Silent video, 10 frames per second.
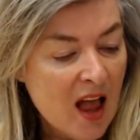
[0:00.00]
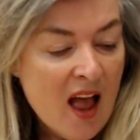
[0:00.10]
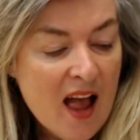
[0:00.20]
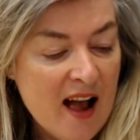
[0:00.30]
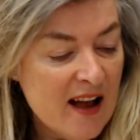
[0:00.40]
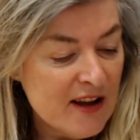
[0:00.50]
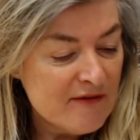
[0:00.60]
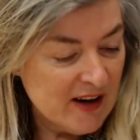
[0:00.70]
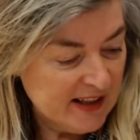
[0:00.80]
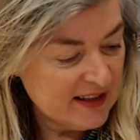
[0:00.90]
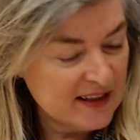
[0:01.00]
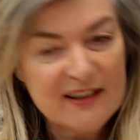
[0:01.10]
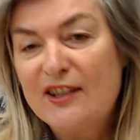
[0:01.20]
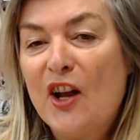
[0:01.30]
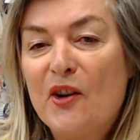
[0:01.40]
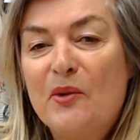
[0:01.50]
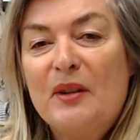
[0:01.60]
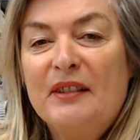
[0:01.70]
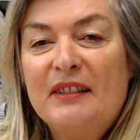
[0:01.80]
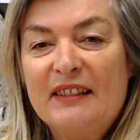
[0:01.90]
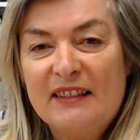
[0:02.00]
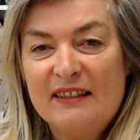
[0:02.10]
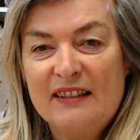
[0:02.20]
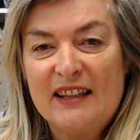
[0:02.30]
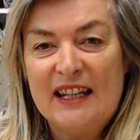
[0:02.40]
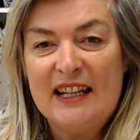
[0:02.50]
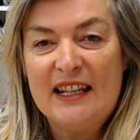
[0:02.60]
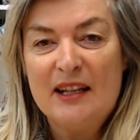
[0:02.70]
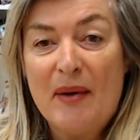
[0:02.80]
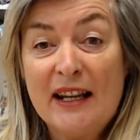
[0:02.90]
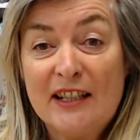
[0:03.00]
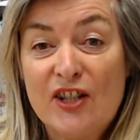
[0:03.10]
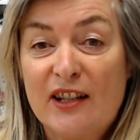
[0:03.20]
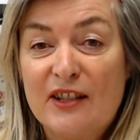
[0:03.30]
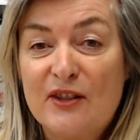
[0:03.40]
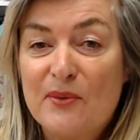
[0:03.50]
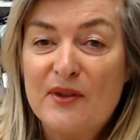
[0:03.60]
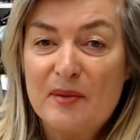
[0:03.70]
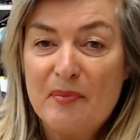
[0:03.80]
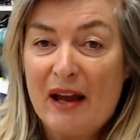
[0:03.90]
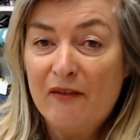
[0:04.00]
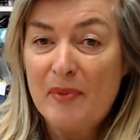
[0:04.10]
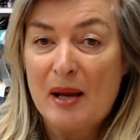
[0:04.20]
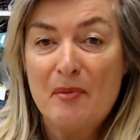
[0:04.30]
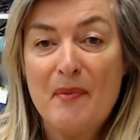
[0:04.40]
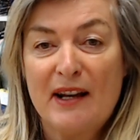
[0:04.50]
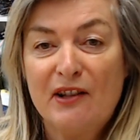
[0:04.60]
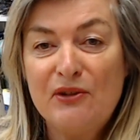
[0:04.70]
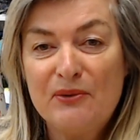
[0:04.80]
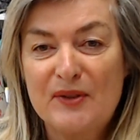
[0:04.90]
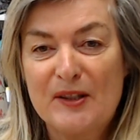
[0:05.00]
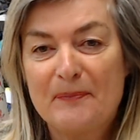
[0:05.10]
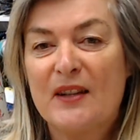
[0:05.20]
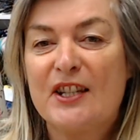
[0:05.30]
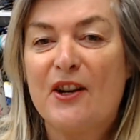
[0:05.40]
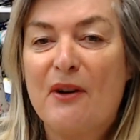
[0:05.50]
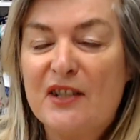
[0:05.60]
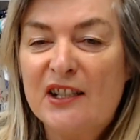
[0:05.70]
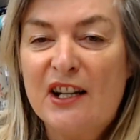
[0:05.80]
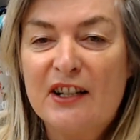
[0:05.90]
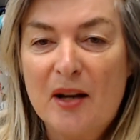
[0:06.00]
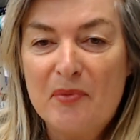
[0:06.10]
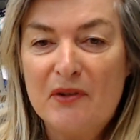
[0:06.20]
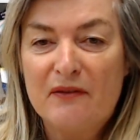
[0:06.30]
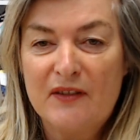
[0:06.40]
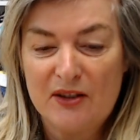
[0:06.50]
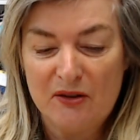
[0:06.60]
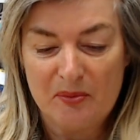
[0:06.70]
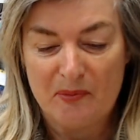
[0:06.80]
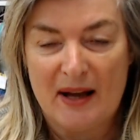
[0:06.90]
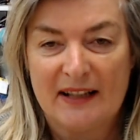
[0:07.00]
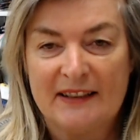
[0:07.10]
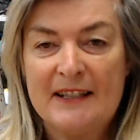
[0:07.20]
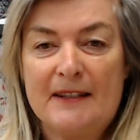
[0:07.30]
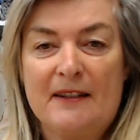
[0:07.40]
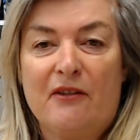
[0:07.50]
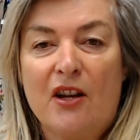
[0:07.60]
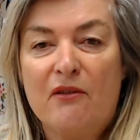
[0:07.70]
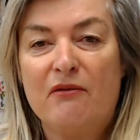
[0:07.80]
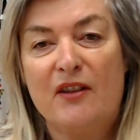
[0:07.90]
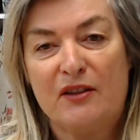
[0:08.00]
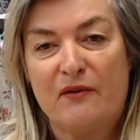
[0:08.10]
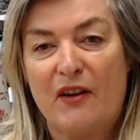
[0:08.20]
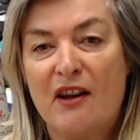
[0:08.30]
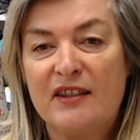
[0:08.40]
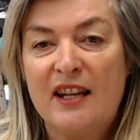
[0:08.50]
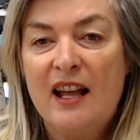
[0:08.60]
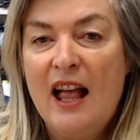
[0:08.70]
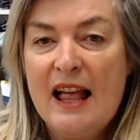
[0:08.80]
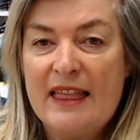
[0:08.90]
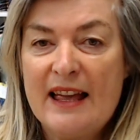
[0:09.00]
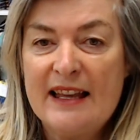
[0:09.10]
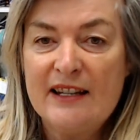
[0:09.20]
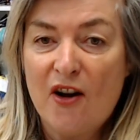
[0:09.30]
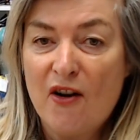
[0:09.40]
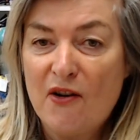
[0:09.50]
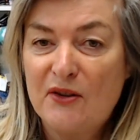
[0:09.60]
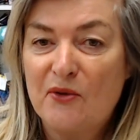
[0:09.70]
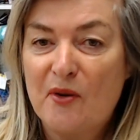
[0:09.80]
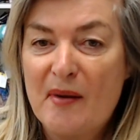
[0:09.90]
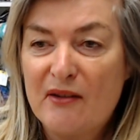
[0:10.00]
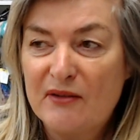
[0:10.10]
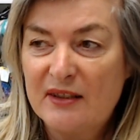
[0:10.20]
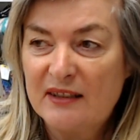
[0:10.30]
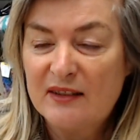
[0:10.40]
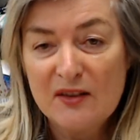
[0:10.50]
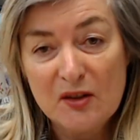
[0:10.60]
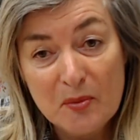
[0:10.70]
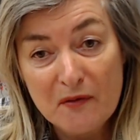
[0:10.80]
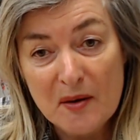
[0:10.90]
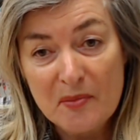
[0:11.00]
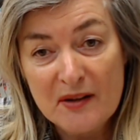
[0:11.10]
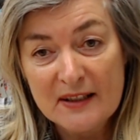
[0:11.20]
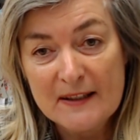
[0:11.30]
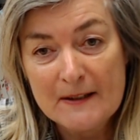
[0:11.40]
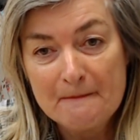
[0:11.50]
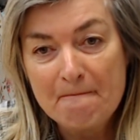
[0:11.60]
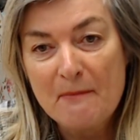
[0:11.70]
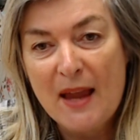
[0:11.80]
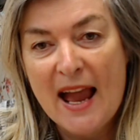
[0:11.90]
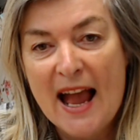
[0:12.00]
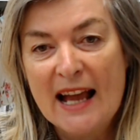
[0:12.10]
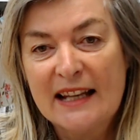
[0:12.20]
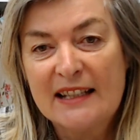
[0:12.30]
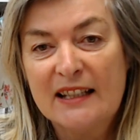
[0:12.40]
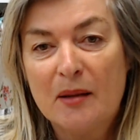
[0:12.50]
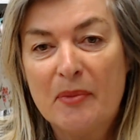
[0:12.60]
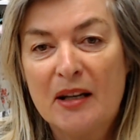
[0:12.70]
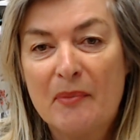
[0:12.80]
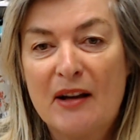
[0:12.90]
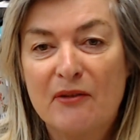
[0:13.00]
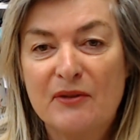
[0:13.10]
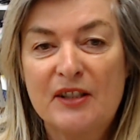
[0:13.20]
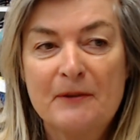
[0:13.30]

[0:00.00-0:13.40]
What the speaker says: Right, so the pattern challenge was a pair of paper bag shorts. So I've dug out a couple of suitable patterns. So I'll go through those first. Then I'll talk about suitable fabrics and a little bit about